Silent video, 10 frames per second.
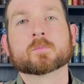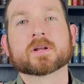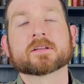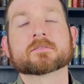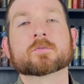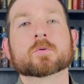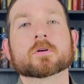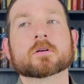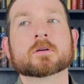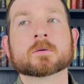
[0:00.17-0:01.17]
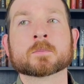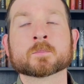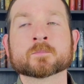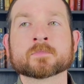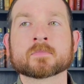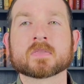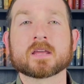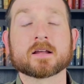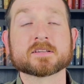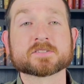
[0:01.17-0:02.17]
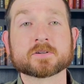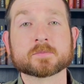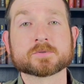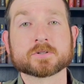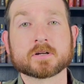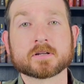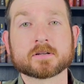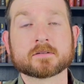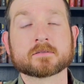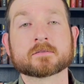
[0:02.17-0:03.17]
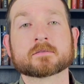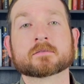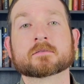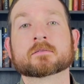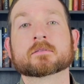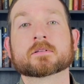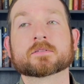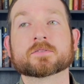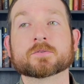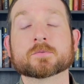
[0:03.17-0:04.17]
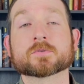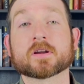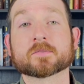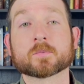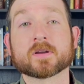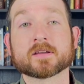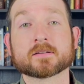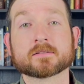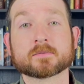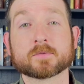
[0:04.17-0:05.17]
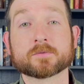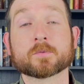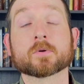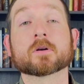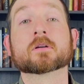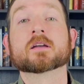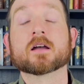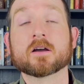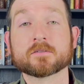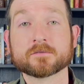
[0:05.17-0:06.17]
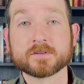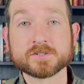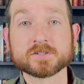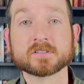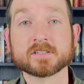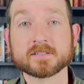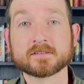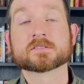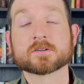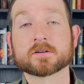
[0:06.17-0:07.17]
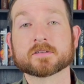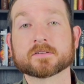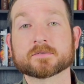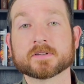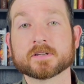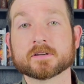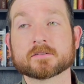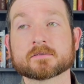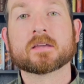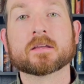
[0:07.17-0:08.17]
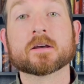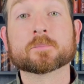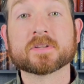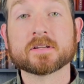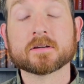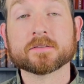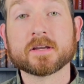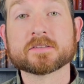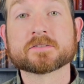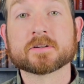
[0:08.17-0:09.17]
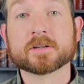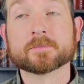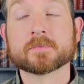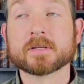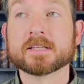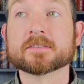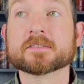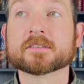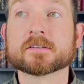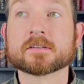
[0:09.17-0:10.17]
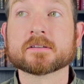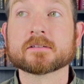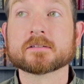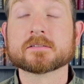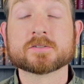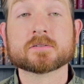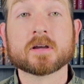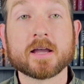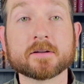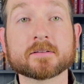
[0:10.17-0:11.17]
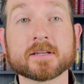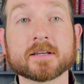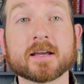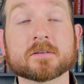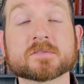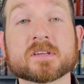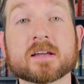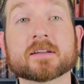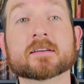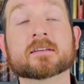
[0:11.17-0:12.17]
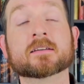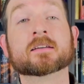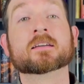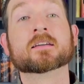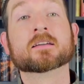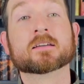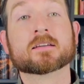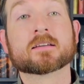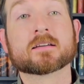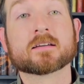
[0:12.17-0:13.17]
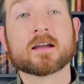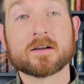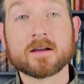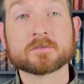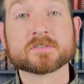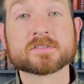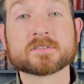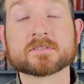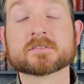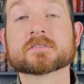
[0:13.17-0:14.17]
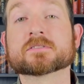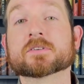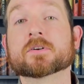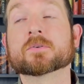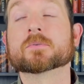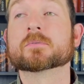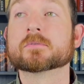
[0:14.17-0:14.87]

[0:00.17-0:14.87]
waiting for an ice cream truck to drive away before officially starting this video. An update on the ice cream. It's idling outside our house, so